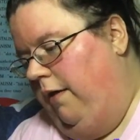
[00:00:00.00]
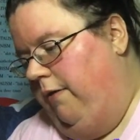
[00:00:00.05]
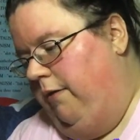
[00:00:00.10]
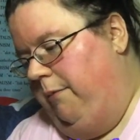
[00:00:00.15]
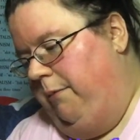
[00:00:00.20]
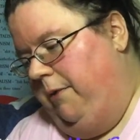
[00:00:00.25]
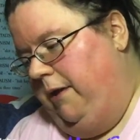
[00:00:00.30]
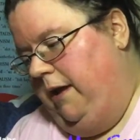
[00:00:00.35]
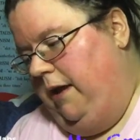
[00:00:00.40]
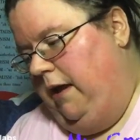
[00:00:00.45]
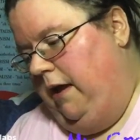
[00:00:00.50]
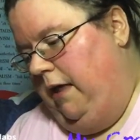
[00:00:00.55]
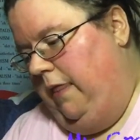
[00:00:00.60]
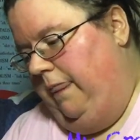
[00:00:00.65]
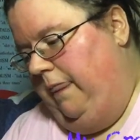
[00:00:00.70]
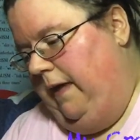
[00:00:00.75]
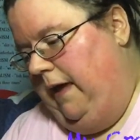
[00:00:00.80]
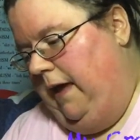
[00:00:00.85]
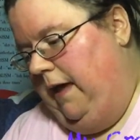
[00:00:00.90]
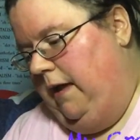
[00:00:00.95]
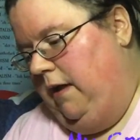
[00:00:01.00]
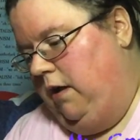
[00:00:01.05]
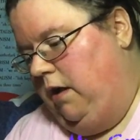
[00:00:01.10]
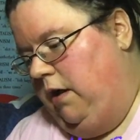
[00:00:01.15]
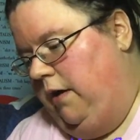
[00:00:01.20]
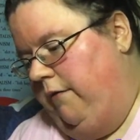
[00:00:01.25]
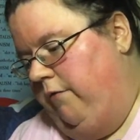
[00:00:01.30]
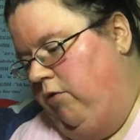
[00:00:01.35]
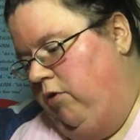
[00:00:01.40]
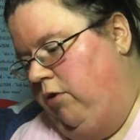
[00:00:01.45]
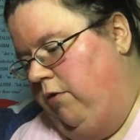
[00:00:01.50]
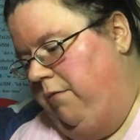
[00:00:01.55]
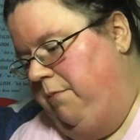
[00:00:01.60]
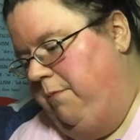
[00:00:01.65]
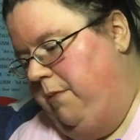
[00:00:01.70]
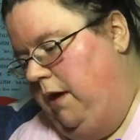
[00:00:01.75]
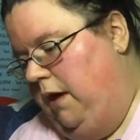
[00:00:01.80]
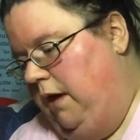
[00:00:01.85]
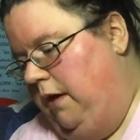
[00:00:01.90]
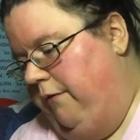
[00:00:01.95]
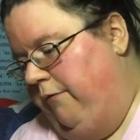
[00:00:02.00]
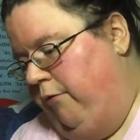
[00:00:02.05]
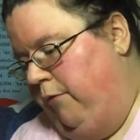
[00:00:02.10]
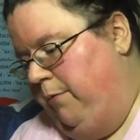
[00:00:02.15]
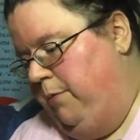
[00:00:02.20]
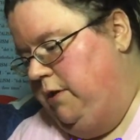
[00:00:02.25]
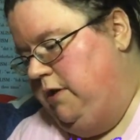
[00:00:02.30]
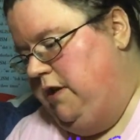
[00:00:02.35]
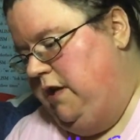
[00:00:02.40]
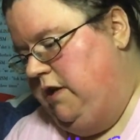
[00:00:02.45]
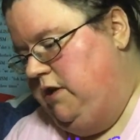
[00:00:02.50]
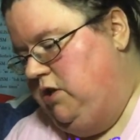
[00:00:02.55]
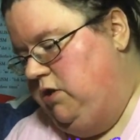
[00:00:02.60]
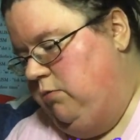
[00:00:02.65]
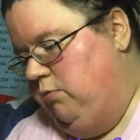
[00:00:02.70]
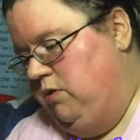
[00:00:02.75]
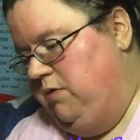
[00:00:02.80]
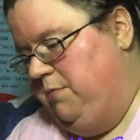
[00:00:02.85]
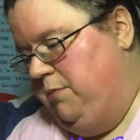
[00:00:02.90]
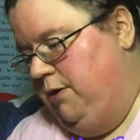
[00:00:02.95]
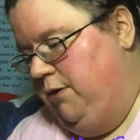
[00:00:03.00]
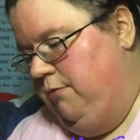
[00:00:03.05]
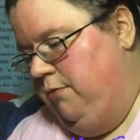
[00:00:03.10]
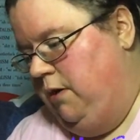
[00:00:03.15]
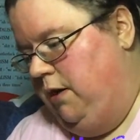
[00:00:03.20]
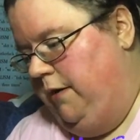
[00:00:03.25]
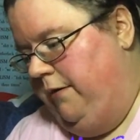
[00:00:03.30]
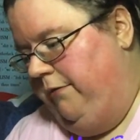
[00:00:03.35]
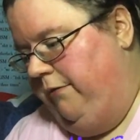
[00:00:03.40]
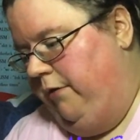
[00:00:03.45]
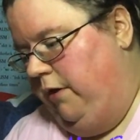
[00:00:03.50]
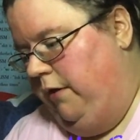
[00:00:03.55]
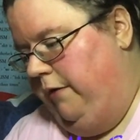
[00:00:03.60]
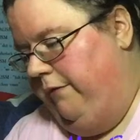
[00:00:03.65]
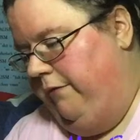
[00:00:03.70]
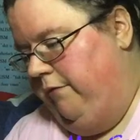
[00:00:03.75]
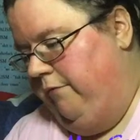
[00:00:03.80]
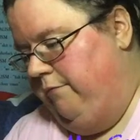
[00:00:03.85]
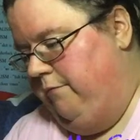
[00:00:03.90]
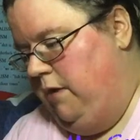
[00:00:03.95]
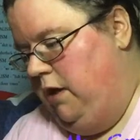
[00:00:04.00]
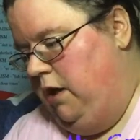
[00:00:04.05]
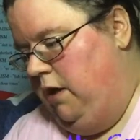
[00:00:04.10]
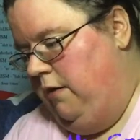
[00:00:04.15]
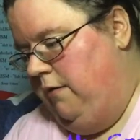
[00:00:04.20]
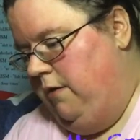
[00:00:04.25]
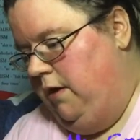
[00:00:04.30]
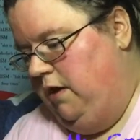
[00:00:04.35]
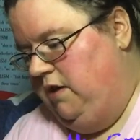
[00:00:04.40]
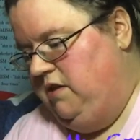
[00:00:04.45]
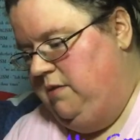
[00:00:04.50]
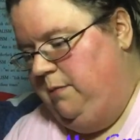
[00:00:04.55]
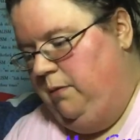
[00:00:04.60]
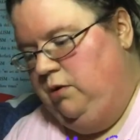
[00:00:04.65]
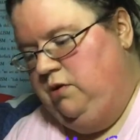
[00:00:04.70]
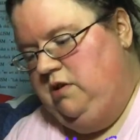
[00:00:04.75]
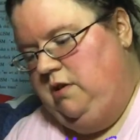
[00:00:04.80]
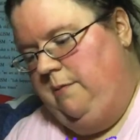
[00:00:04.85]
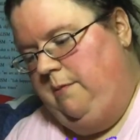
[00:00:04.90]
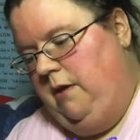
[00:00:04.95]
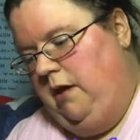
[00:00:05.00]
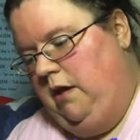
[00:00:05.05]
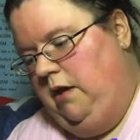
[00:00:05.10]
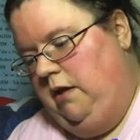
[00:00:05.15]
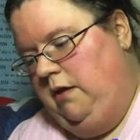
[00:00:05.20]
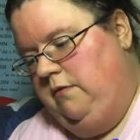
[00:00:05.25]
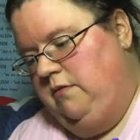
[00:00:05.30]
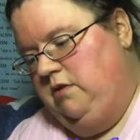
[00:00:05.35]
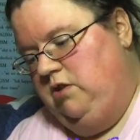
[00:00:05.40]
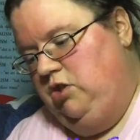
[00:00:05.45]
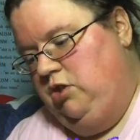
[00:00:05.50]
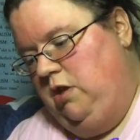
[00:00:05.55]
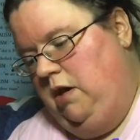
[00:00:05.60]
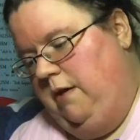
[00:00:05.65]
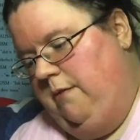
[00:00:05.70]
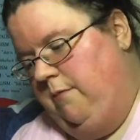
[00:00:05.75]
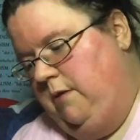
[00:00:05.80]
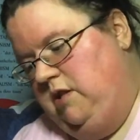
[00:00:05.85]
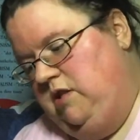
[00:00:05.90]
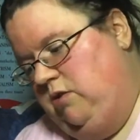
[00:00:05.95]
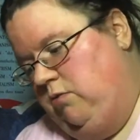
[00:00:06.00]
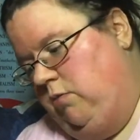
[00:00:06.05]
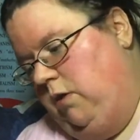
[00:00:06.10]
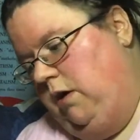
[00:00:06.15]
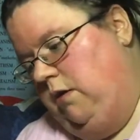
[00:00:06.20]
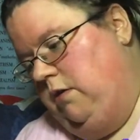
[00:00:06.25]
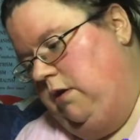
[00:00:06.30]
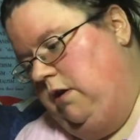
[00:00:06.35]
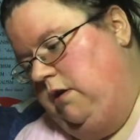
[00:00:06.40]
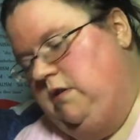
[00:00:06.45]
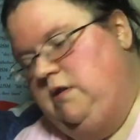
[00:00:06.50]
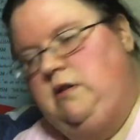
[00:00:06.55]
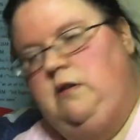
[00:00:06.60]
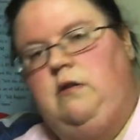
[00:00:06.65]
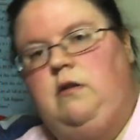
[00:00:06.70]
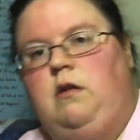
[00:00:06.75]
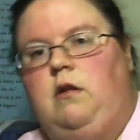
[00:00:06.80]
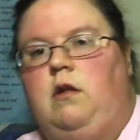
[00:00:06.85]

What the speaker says: The blanket that covered me for protection was blown off of me, exposing me in my surroundings.